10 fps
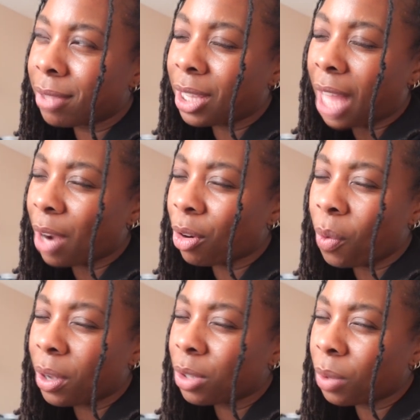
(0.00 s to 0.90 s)
I don't
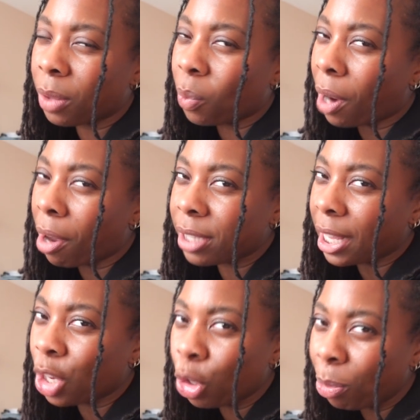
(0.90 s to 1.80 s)
know where else
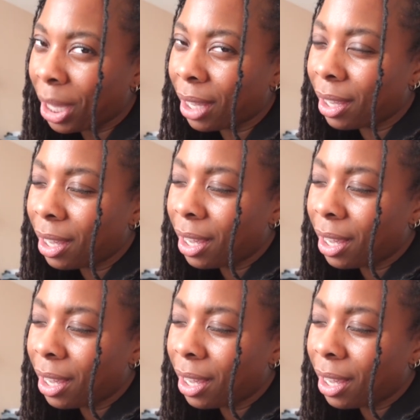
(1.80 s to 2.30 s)
they could be